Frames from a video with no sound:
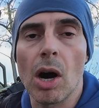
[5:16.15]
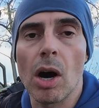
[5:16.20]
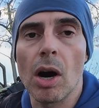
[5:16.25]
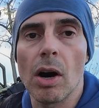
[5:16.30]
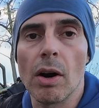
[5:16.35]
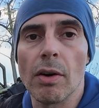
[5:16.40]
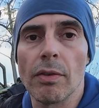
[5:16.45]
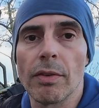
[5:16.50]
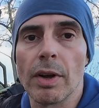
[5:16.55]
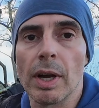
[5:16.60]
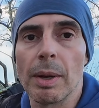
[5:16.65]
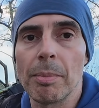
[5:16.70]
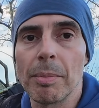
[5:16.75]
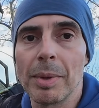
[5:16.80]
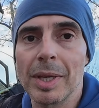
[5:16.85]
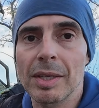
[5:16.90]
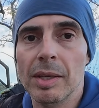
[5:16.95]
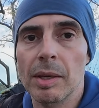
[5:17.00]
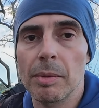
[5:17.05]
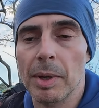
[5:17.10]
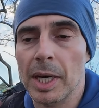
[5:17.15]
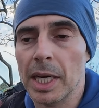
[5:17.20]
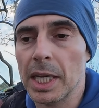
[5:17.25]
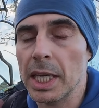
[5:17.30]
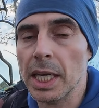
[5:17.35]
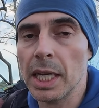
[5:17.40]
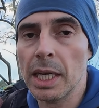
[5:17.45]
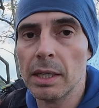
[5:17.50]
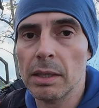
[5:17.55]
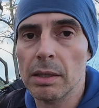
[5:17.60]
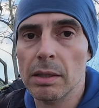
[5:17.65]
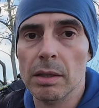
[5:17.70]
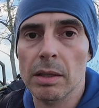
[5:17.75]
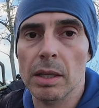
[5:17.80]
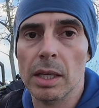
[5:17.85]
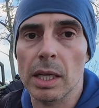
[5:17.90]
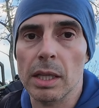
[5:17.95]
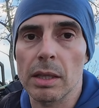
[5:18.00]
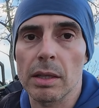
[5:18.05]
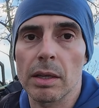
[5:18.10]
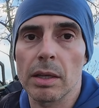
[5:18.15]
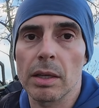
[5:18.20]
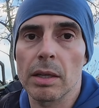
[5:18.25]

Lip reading: of Bicis Maria. That